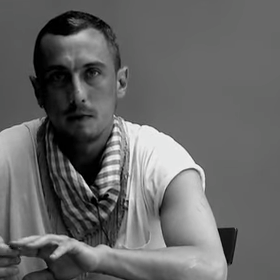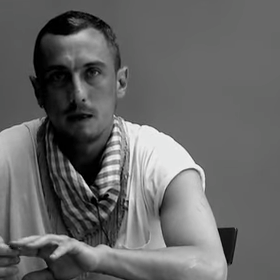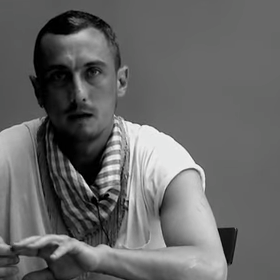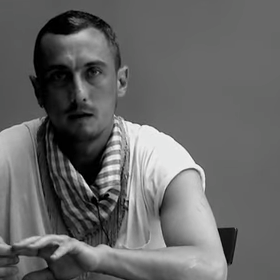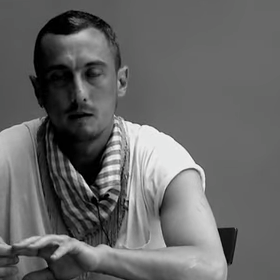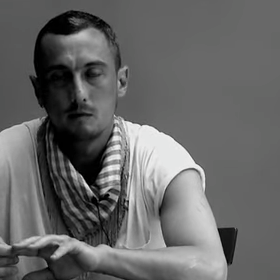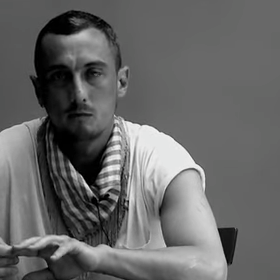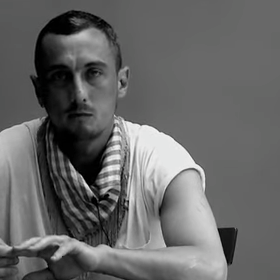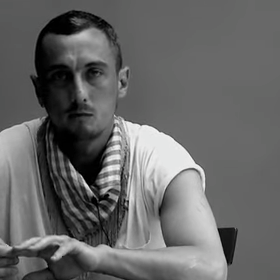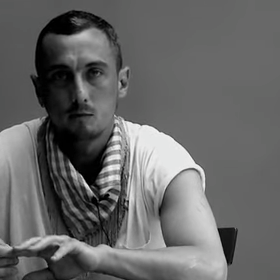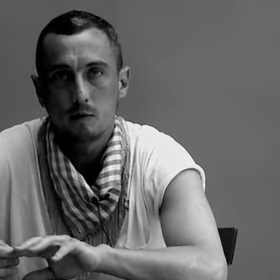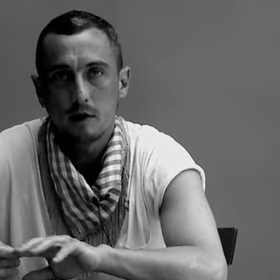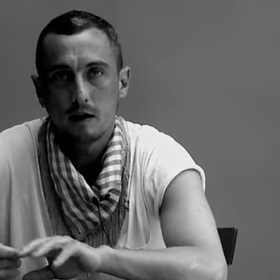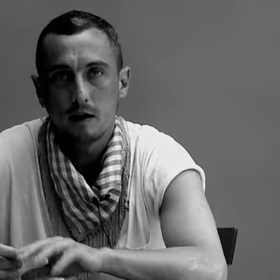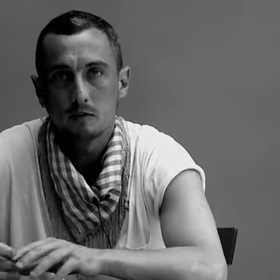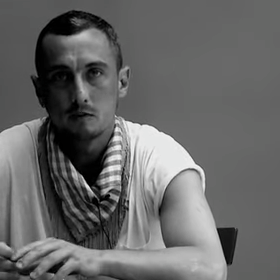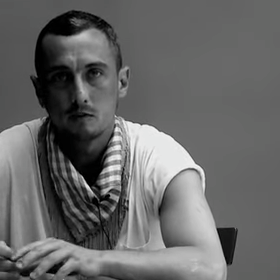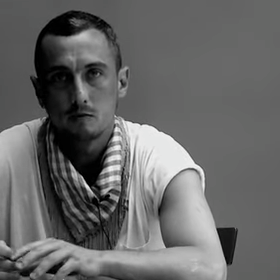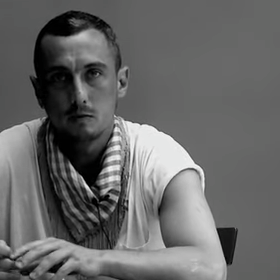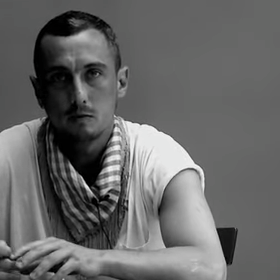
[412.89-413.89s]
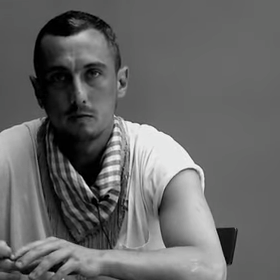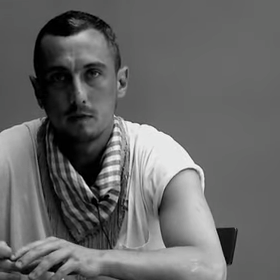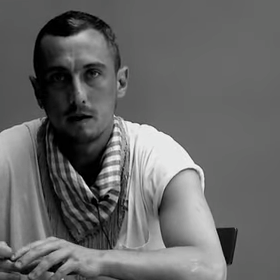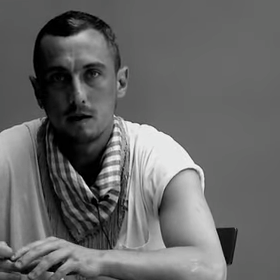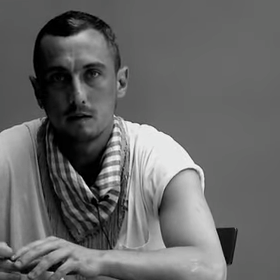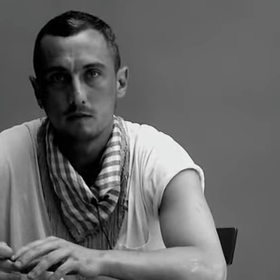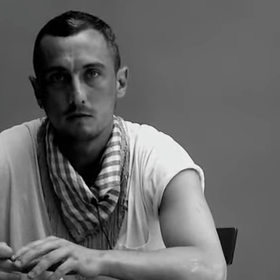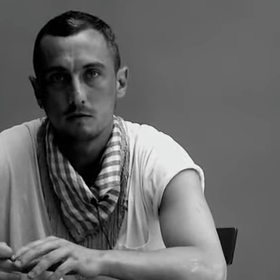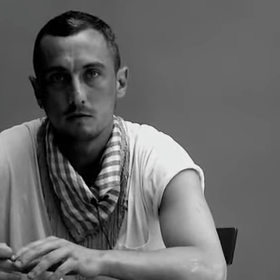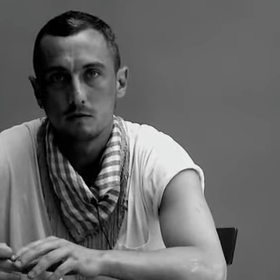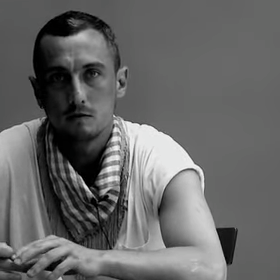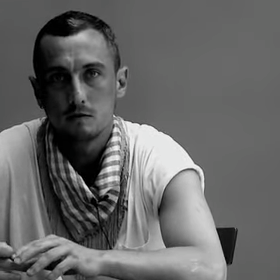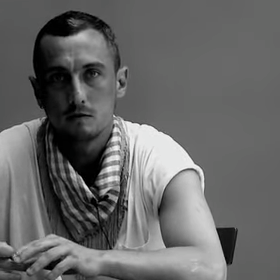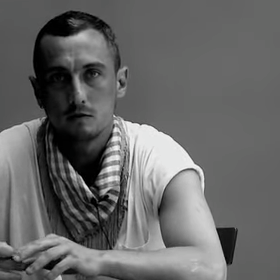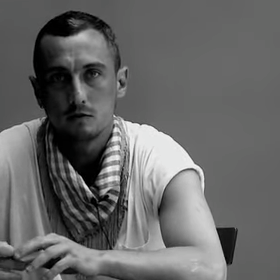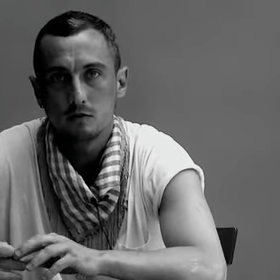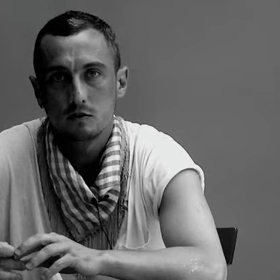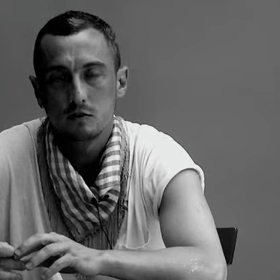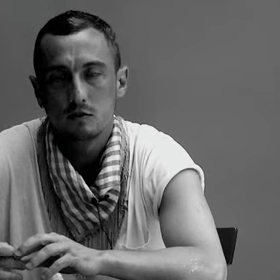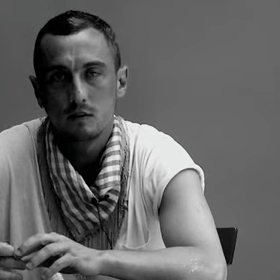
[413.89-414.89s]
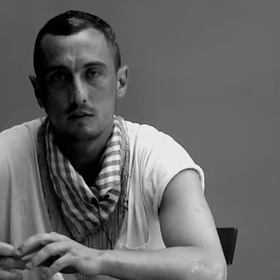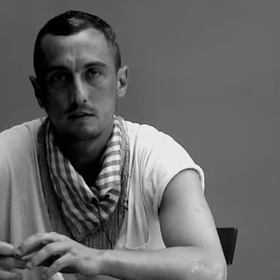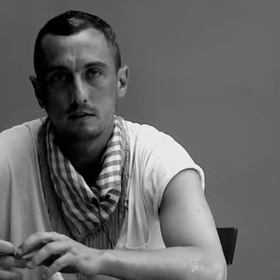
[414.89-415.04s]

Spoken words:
and I'm proud to be part of it, for sure.